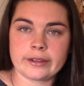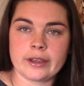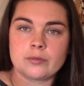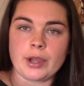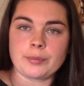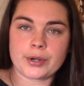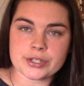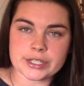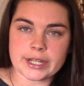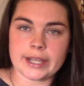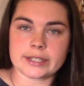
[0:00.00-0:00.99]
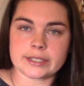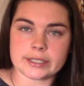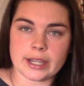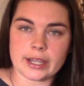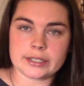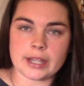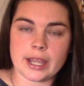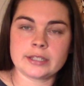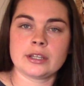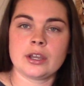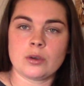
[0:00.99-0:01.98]
My person hasn't died
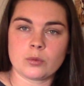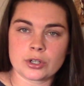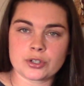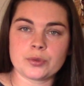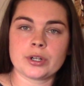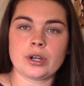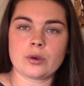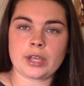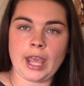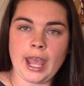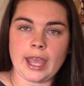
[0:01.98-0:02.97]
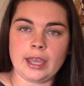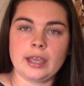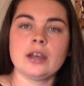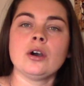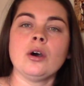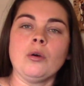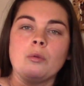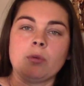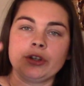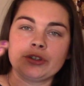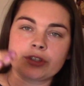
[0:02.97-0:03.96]
yet. We're doing okay.
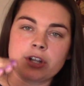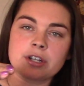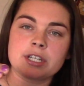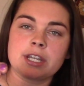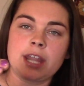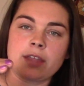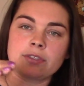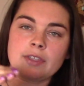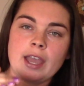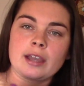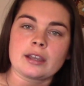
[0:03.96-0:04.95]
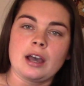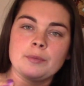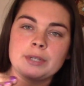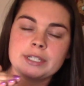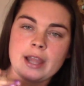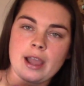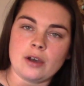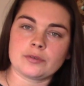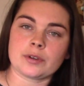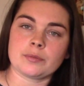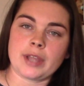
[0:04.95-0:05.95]
When you start to get that coming
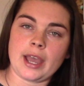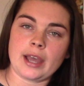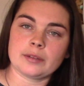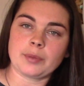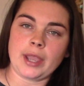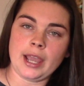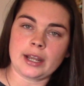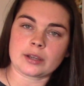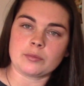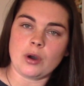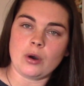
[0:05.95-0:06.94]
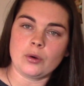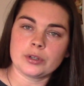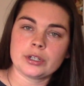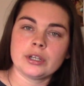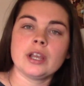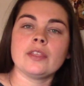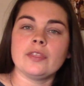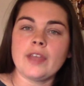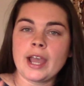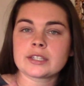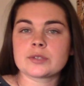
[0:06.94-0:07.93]
down from that panic mode,
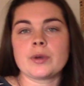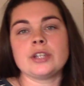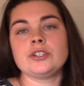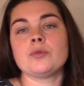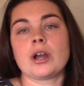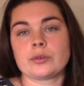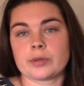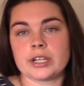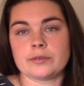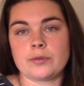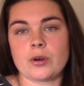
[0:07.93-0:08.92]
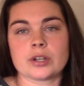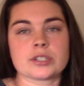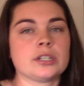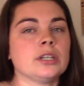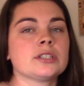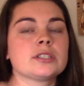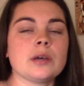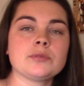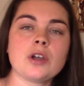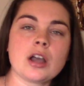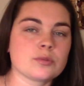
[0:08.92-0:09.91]
that's when you want to reinforce.
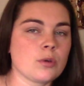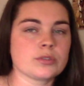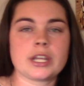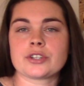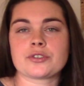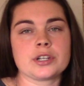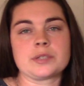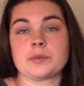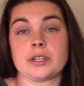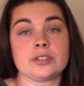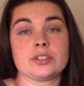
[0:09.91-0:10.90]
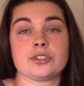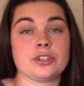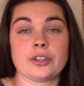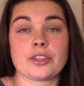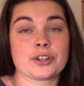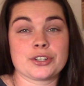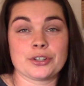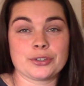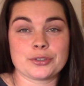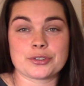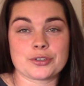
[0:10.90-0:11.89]
Some dogs won't take treats because they're
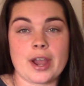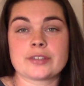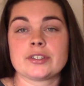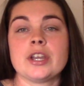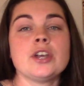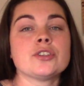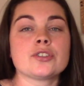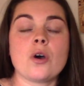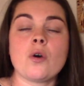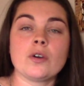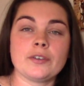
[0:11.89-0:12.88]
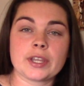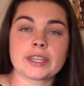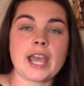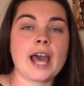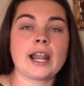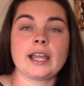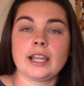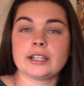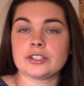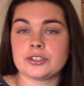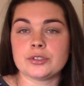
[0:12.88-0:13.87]
still too stressed. So with that, I
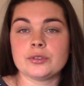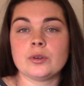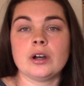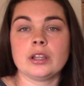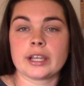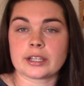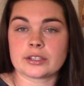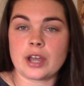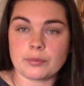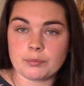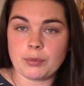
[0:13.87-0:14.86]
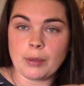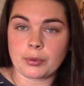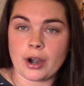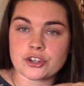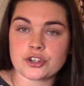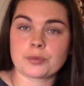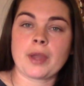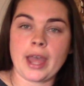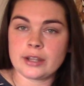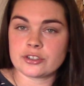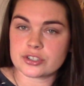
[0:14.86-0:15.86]
like to do like a pressure
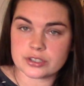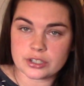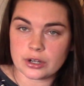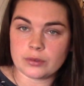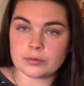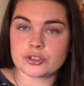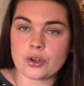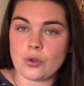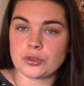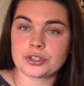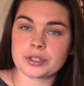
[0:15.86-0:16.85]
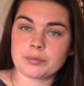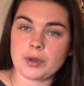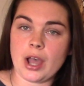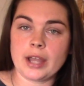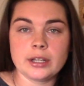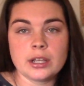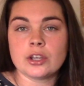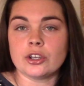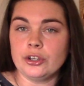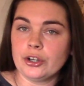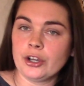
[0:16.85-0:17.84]
pet, just, you know, shoulder to butt.
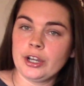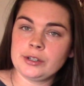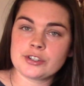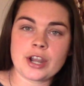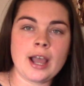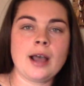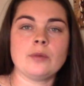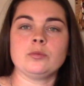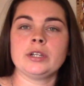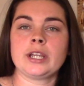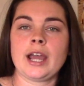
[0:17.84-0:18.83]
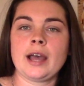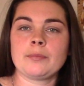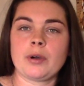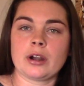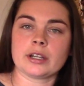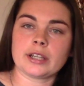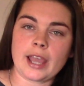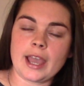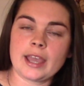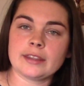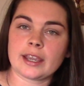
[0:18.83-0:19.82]
Good job. We got part of
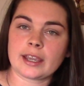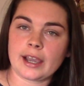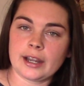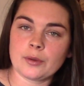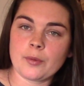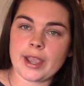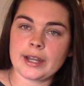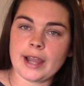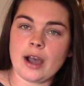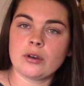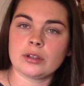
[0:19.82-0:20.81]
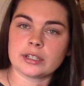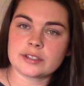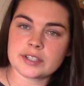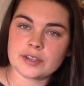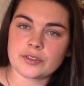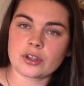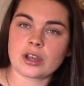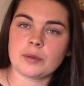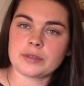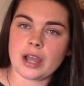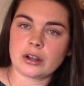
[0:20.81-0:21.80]
that. And then kind of wait out and see if they'll
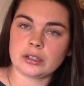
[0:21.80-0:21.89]
come down a